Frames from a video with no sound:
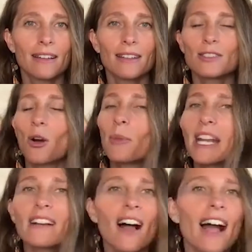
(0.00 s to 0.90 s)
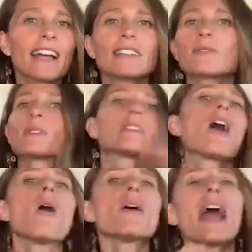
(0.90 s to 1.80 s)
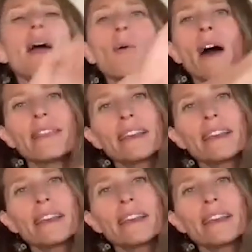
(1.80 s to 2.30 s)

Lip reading: So many clients will say, oh yeah, I want